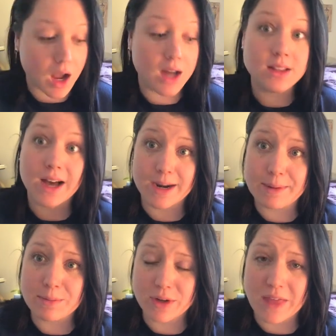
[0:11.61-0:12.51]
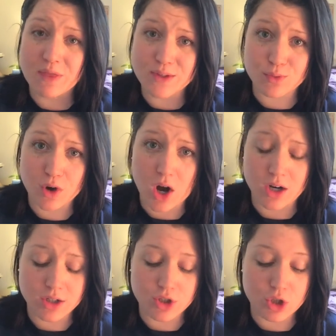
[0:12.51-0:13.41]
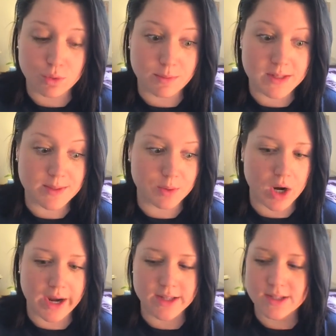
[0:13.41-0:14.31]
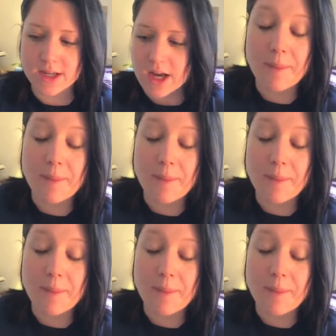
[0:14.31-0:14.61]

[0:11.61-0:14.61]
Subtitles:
A lot of people get this wrong. You would be surprised.